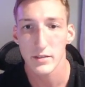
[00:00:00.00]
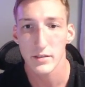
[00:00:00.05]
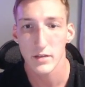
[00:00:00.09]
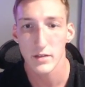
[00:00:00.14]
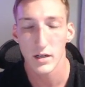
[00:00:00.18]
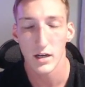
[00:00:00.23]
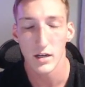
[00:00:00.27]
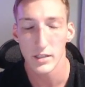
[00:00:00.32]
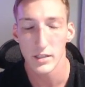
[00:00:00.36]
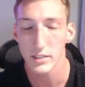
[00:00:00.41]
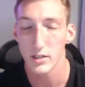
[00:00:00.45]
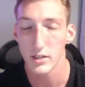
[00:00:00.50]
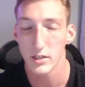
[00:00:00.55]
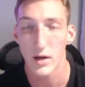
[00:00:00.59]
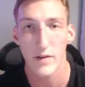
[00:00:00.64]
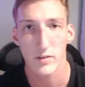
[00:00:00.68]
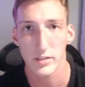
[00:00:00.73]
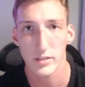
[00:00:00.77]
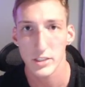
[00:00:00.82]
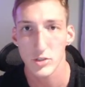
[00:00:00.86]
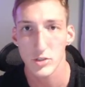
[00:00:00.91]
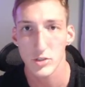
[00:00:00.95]
uh, you know,
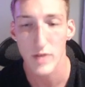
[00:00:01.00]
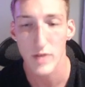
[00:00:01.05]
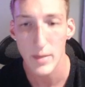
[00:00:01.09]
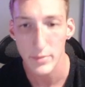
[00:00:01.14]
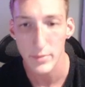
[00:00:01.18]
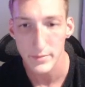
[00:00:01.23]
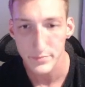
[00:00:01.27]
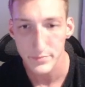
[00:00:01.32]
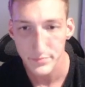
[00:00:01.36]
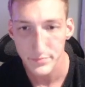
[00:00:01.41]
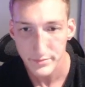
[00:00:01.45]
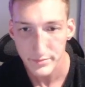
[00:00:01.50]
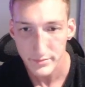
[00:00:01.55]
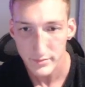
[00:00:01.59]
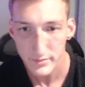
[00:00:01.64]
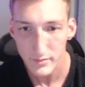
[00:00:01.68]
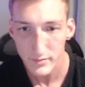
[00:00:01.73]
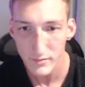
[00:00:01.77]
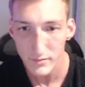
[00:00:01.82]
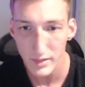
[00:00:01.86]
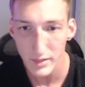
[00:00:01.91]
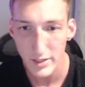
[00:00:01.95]
after each
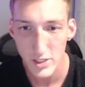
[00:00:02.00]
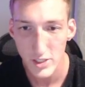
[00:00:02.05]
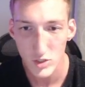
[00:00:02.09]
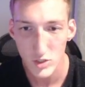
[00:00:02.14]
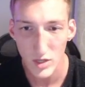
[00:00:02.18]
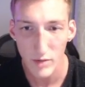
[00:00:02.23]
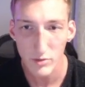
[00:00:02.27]
So